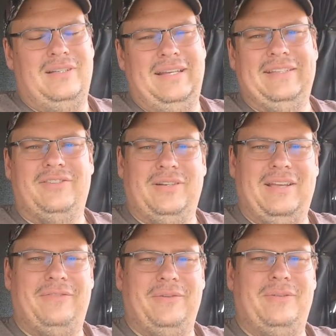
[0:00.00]
niece or
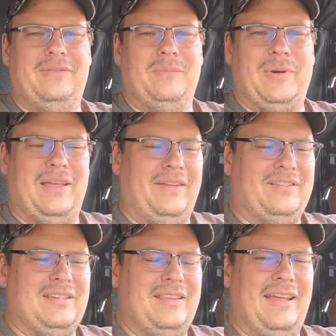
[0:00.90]
nephew, we'll probably have
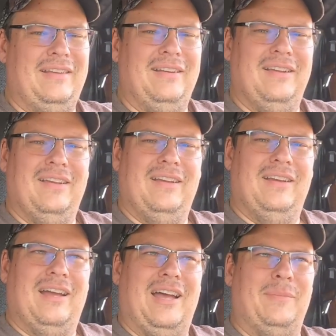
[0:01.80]
to say that,
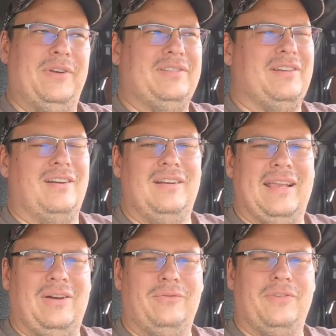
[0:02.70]
I'm going to start an
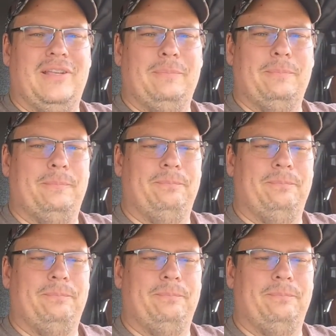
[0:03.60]
account for them.